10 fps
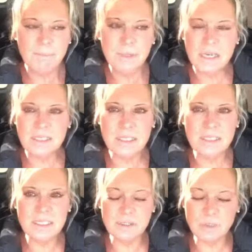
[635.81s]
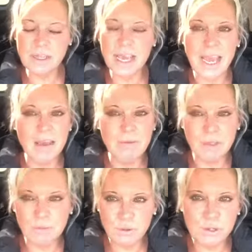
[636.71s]
because this is when they have
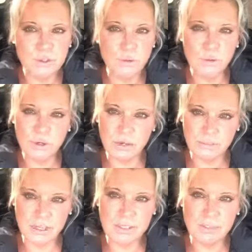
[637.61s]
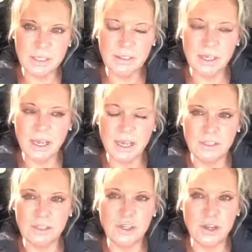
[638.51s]
their first quarter investment,
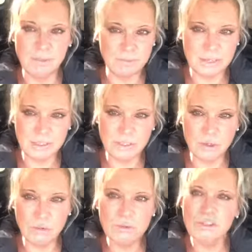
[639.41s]
investors call.